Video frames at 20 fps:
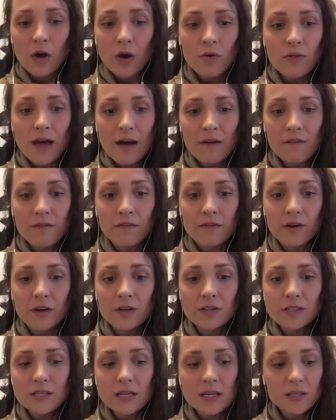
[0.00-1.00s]
that
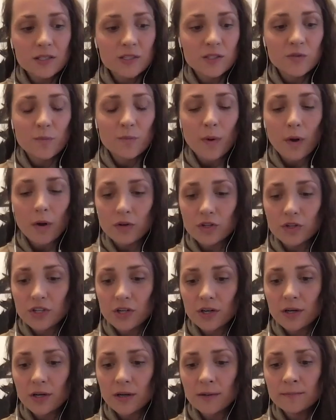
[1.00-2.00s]
first
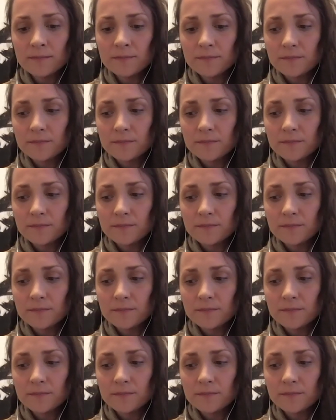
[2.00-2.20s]
exposure